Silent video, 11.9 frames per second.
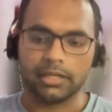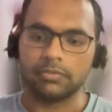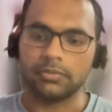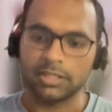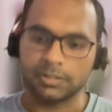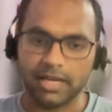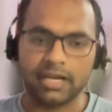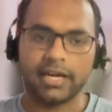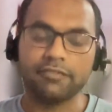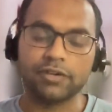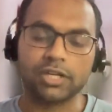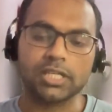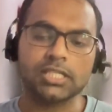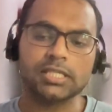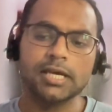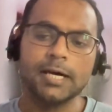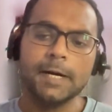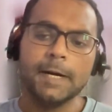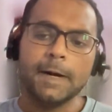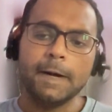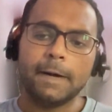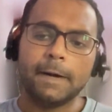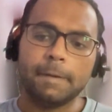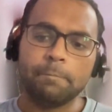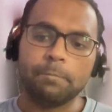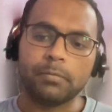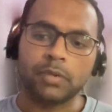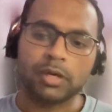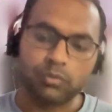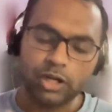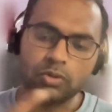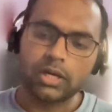it's made ready for us. But we do